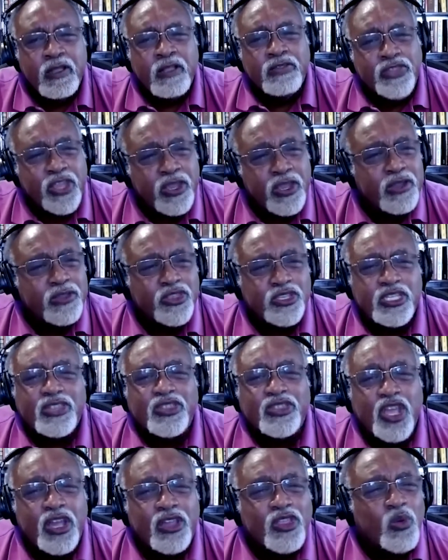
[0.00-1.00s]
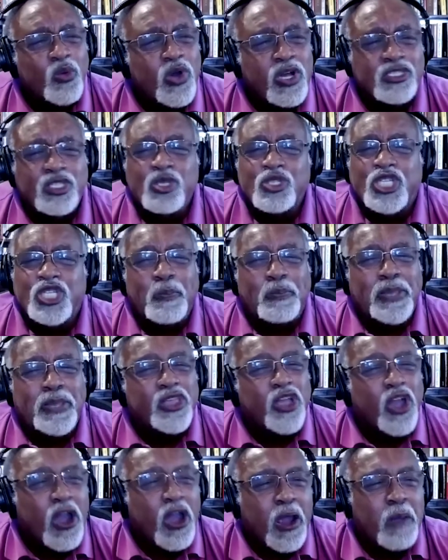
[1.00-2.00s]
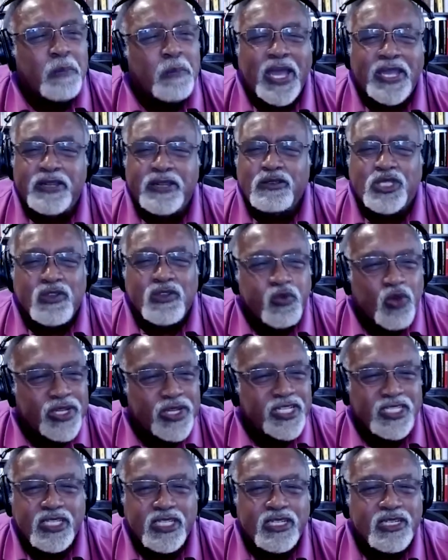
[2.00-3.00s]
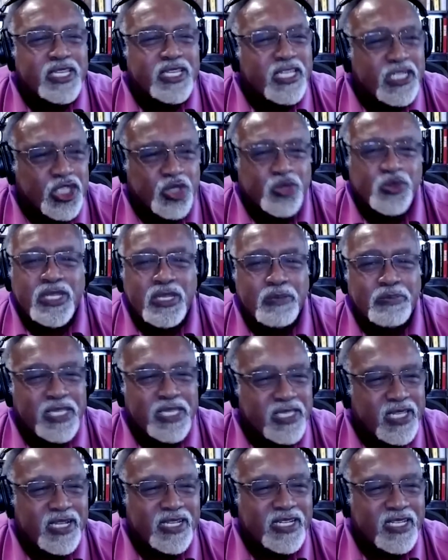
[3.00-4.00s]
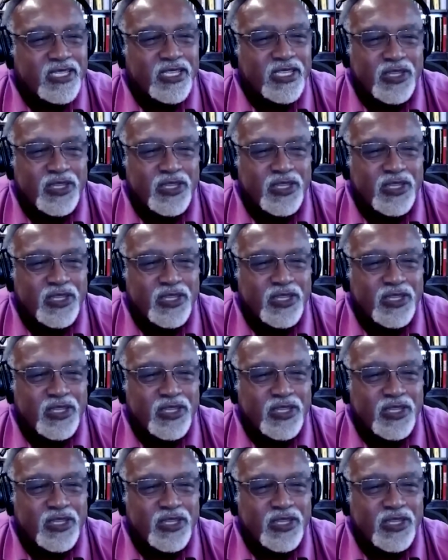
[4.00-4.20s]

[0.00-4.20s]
They're the ones who should be the arbiters of what is good history to be done in the